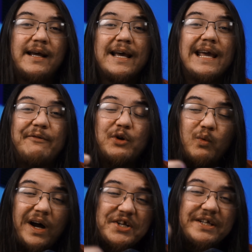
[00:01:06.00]
If you're
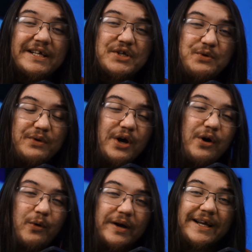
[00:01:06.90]
watching this, you
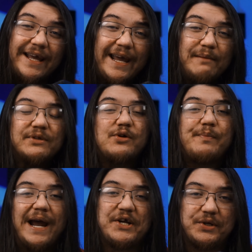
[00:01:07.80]
know games are
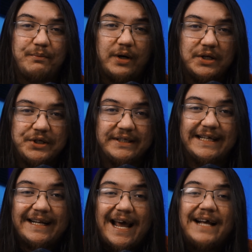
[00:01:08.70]
passion projects,
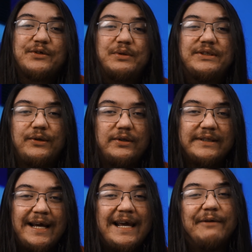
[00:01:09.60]
and as a result,